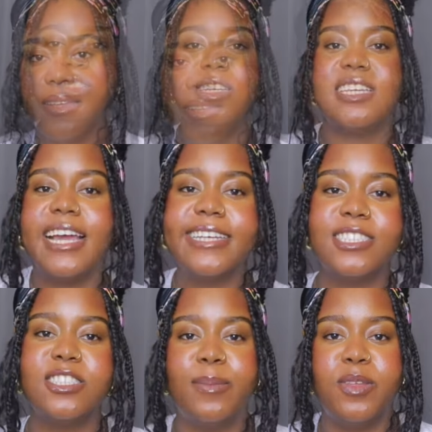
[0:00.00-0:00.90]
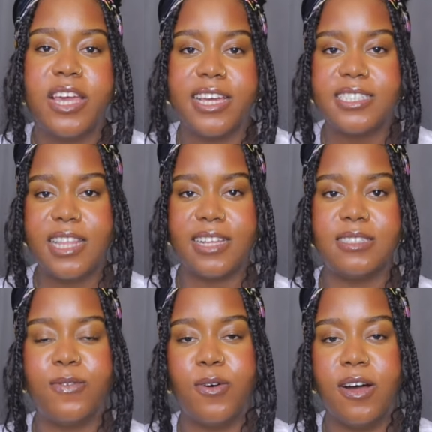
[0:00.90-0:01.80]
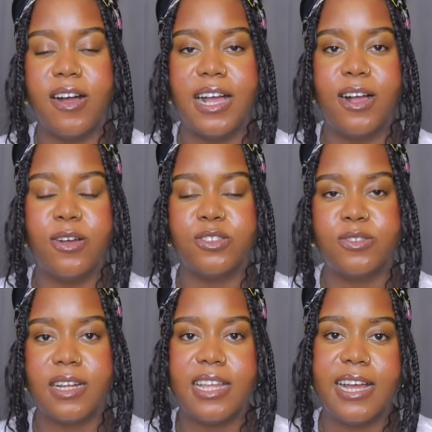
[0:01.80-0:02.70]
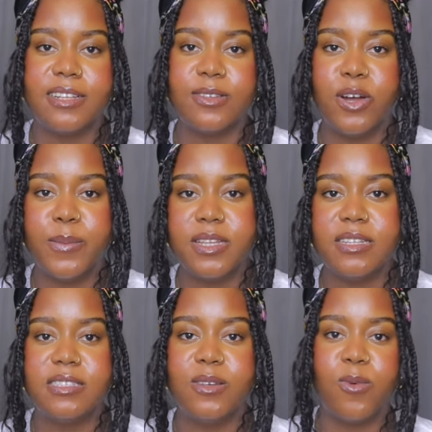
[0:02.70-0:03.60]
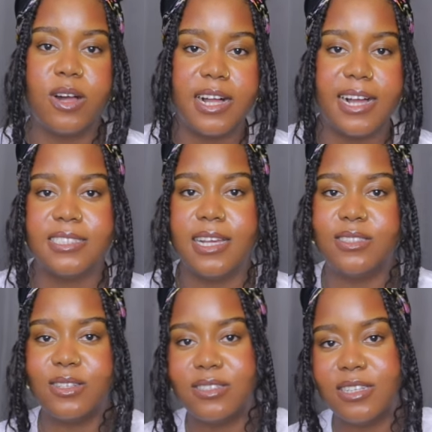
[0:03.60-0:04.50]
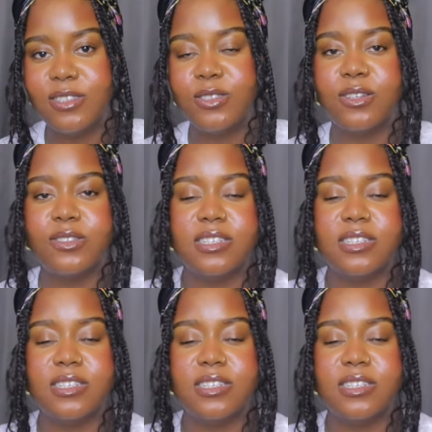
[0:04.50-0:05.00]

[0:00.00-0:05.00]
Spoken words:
So the ACWA stands for Australian Community Workers Association.